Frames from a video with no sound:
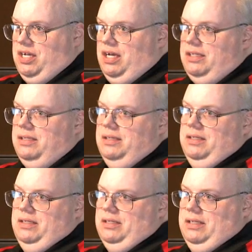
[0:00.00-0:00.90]
not,
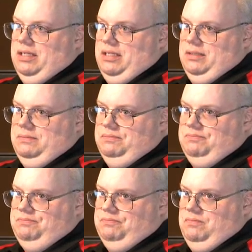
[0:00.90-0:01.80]
um,
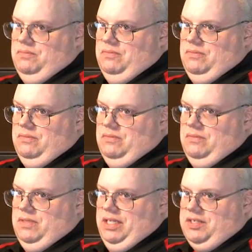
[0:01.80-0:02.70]

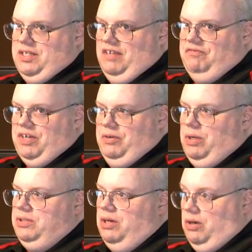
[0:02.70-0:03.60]
it's not very
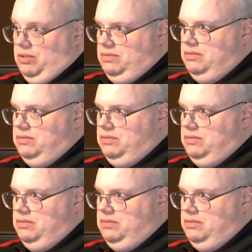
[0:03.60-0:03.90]
well known.